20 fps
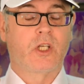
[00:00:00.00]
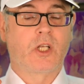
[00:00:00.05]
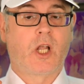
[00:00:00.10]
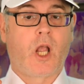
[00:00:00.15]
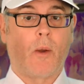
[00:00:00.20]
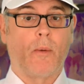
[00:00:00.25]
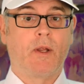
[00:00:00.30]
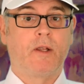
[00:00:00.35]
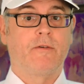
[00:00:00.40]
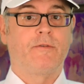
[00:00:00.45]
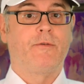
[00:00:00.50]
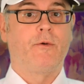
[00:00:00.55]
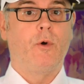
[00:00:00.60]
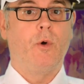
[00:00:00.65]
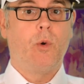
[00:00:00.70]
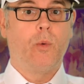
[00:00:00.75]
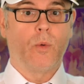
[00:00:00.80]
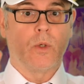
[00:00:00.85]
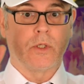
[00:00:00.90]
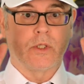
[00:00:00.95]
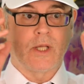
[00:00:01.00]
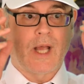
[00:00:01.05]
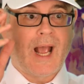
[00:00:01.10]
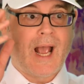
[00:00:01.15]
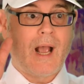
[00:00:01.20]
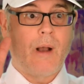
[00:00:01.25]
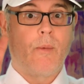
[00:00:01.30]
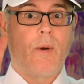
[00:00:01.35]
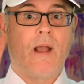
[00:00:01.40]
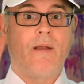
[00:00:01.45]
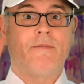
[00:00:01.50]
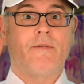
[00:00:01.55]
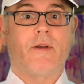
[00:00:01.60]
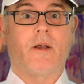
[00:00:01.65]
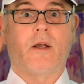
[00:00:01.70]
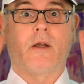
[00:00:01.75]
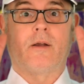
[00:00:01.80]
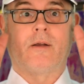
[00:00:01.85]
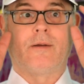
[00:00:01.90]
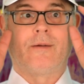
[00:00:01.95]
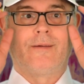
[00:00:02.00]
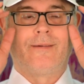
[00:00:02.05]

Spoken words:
going forward. However,